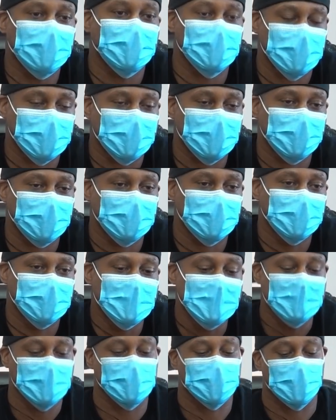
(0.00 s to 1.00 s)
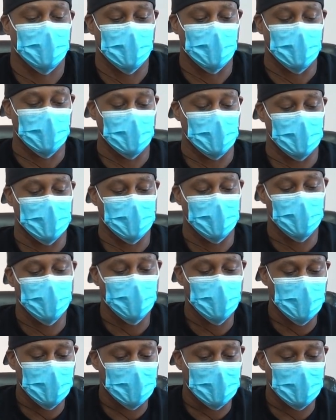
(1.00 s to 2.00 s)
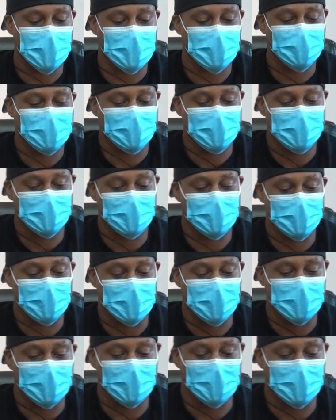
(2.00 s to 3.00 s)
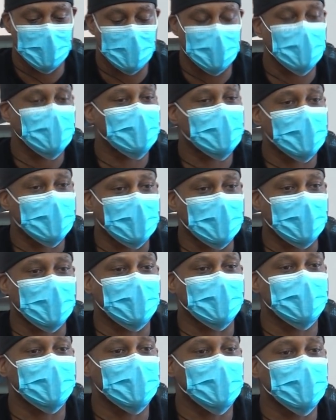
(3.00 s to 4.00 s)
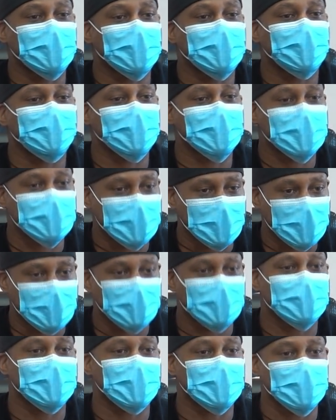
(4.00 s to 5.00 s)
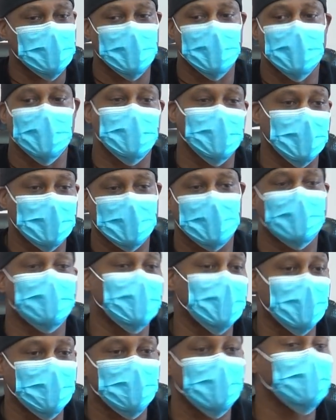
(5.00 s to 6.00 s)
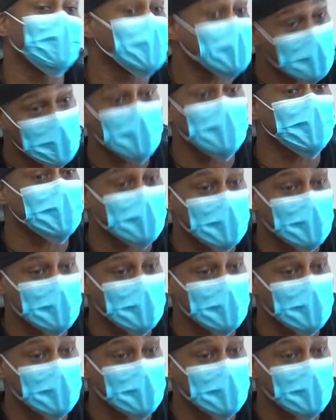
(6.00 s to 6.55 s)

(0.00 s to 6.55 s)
I understand. So when you were on the plane and going to different states, that's when you were kind of being promiscuous.